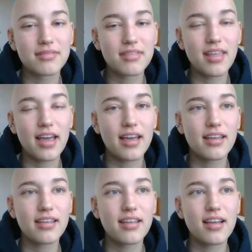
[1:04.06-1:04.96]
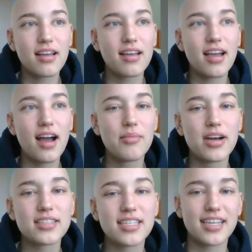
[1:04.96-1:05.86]
That I'm
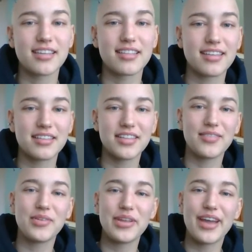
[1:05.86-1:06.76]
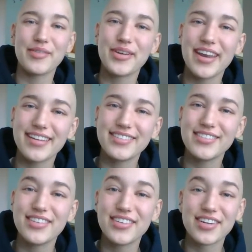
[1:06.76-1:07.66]
not saying that when you have a good
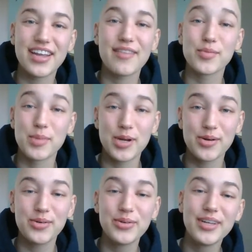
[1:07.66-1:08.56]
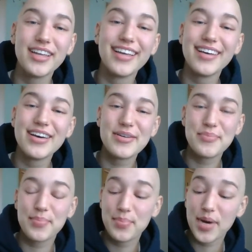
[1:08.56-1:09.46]
attitude you're gonna have a miracle,
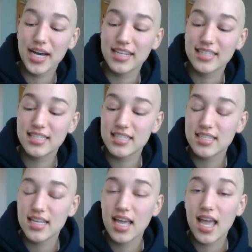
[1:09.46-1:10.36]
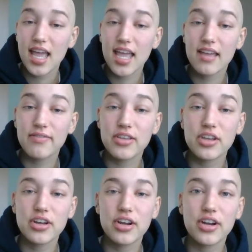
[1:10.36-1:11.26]
but if
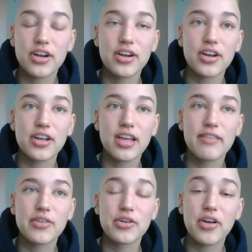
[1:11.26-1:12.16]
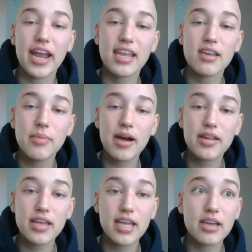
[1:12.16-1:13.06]
you're cranky about
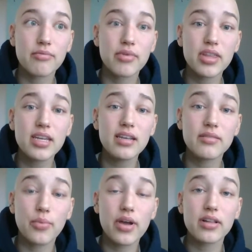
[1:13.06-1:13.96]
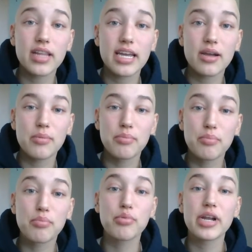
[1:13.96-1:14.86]
it, it really will like
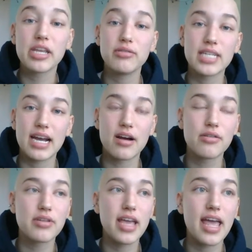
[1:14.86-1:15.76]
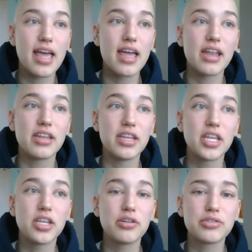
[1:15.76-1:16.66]
bring you down,
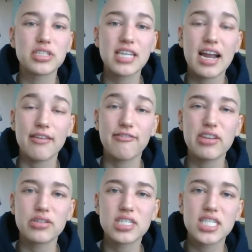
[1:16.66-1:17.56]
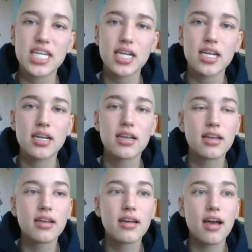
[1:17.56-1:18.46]
and you'll just kind of feel sick.
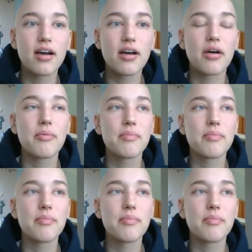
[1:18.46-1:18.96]
I